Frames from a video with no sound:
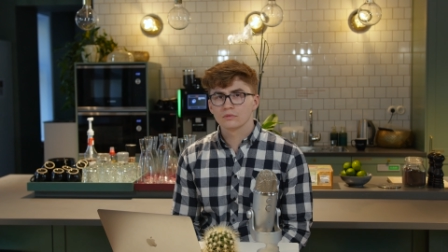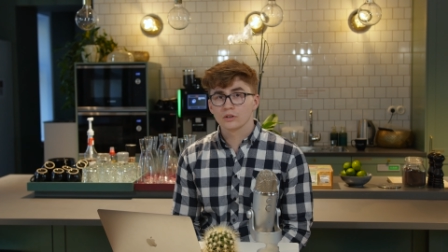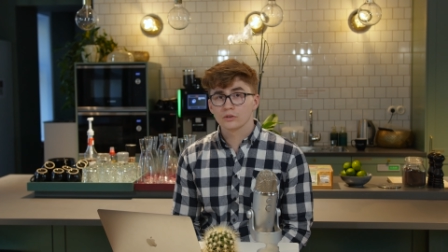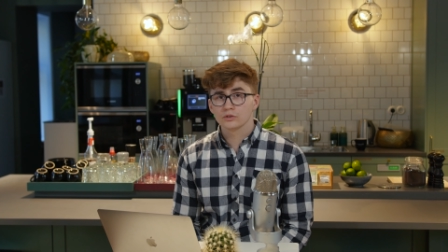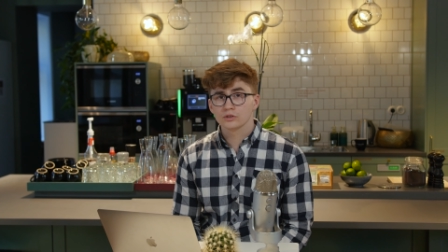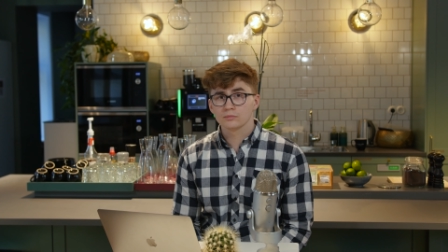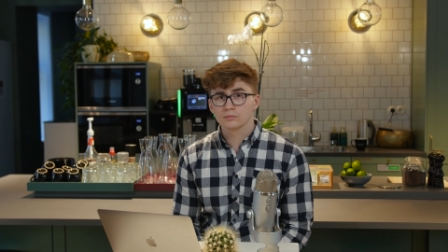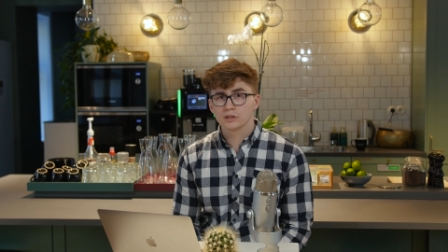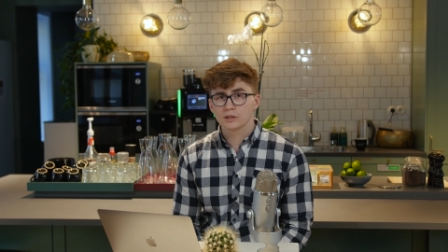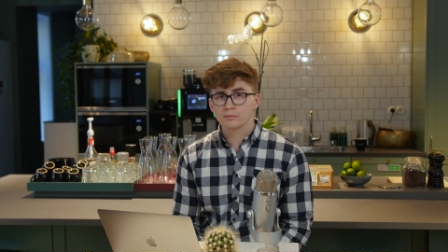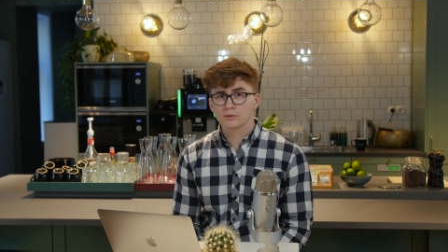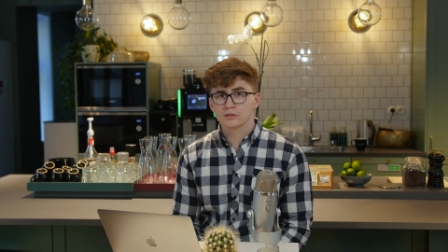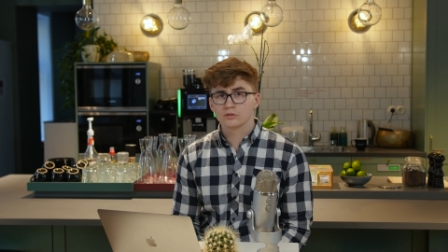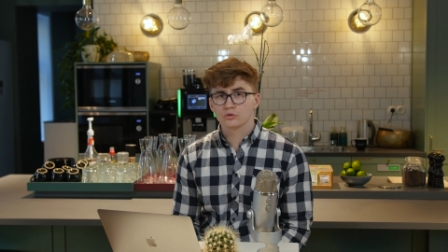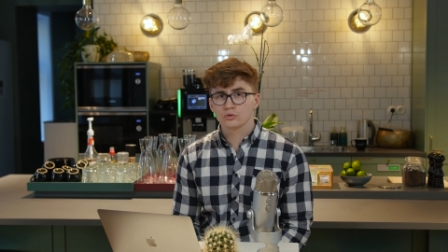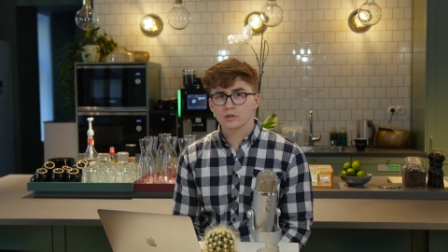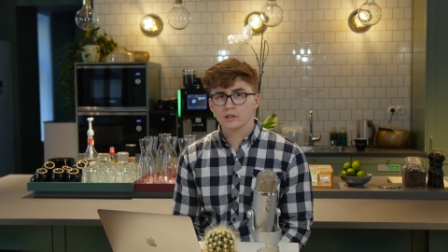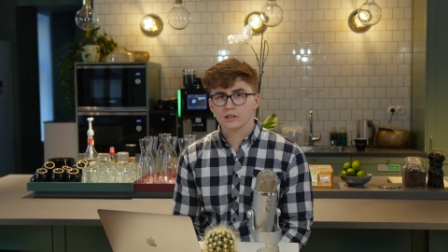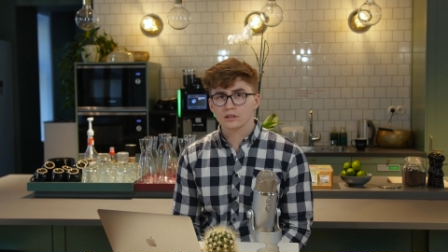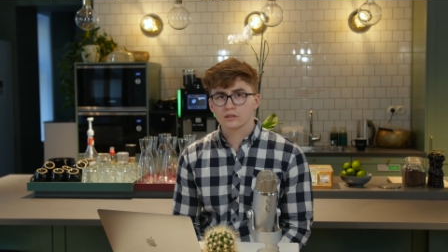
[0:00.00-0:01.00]
Learn some tips and
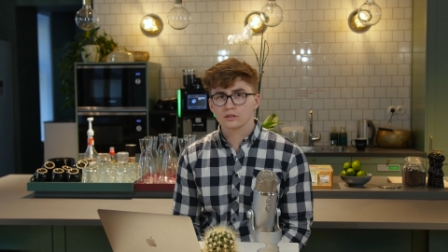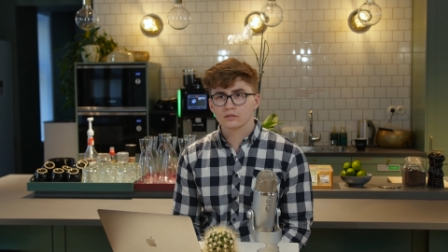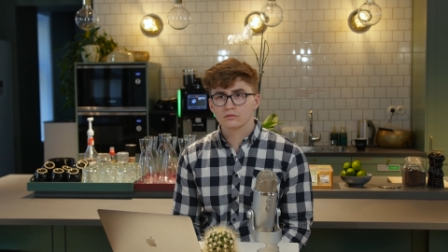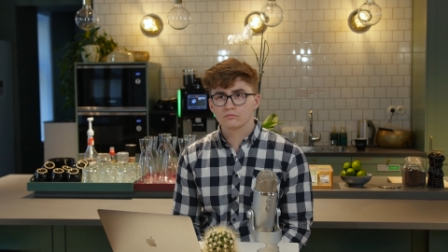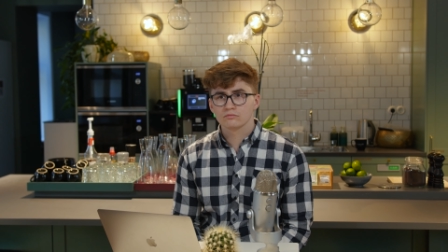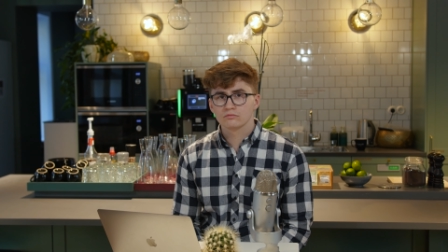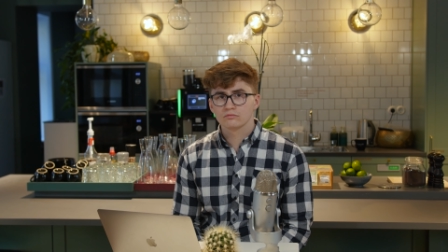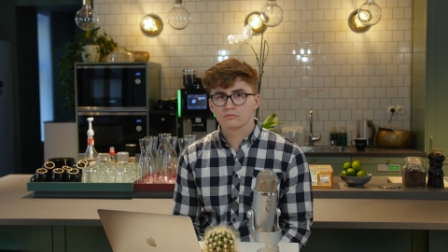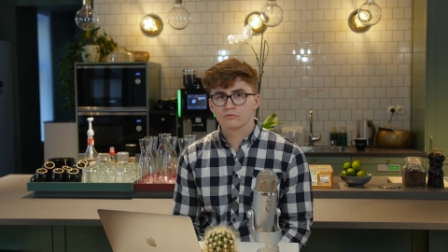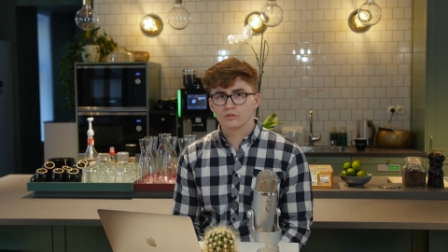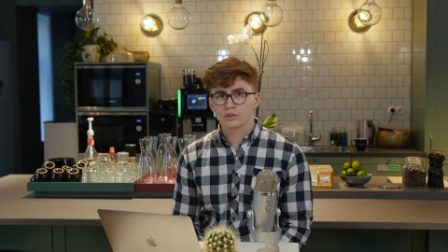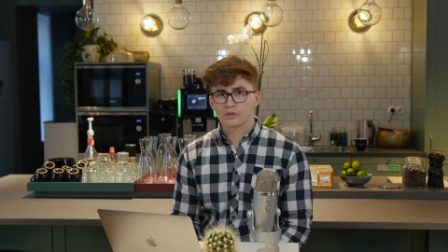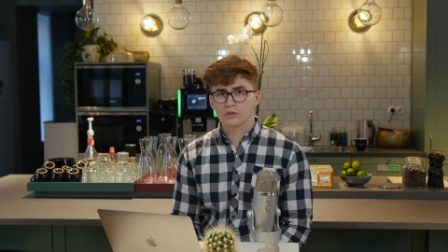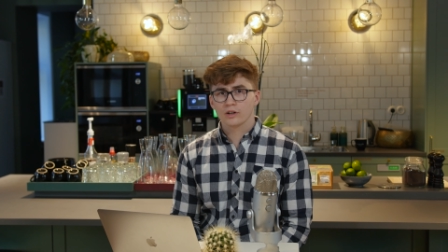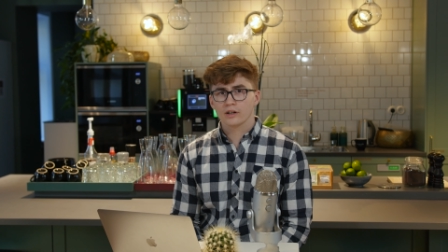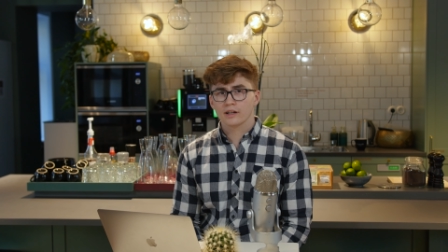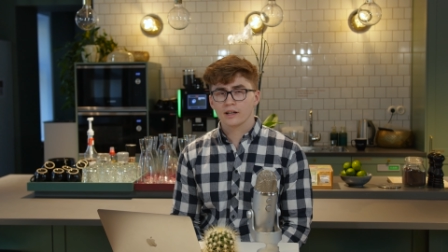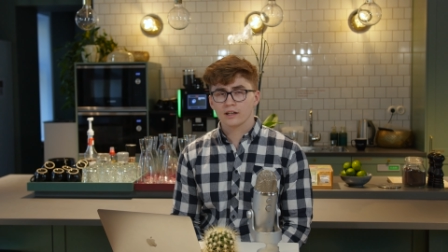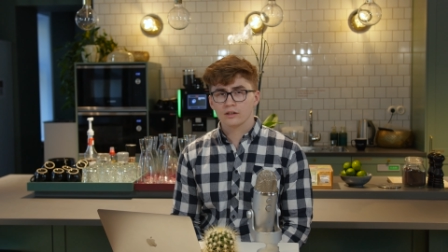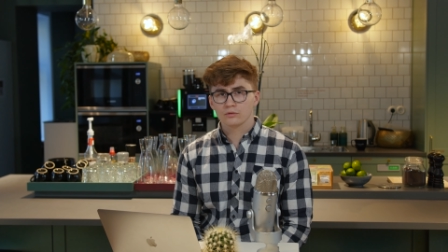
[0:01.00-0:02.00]
tricks figure
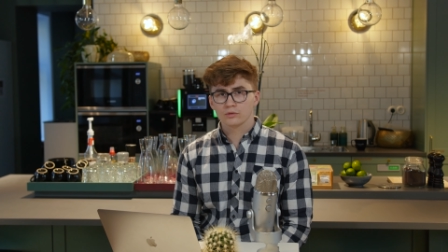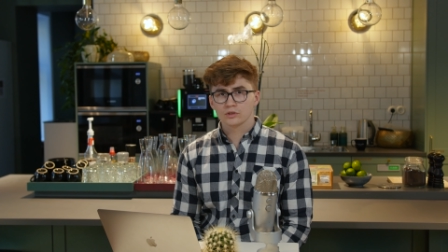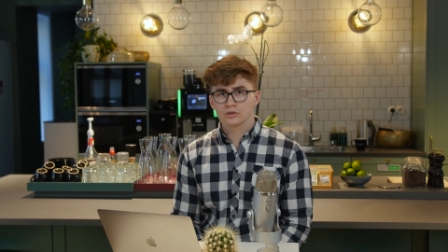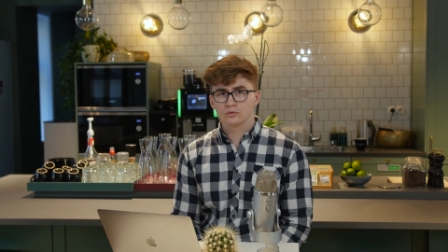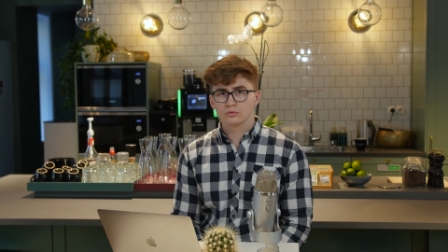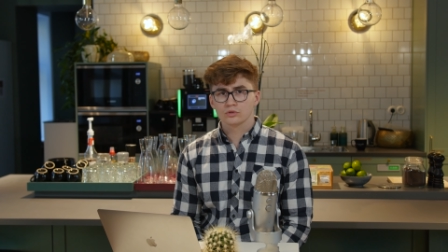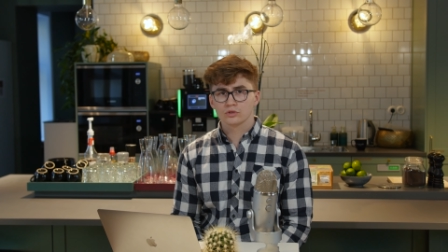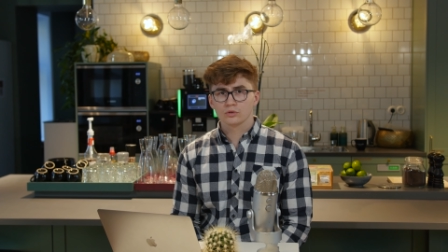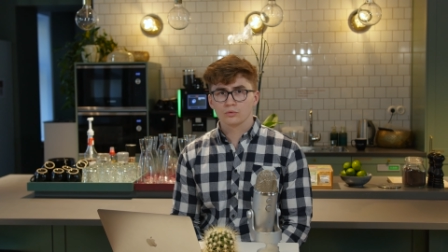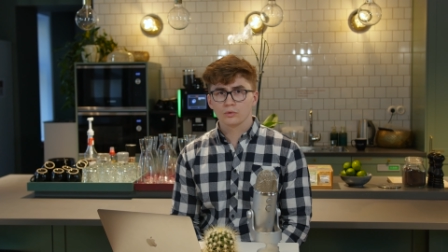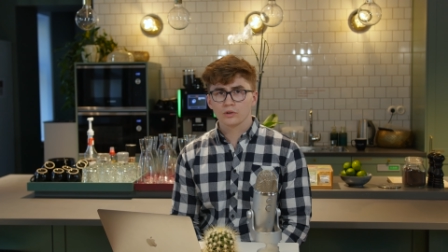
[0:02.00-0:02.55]
out how to reduce your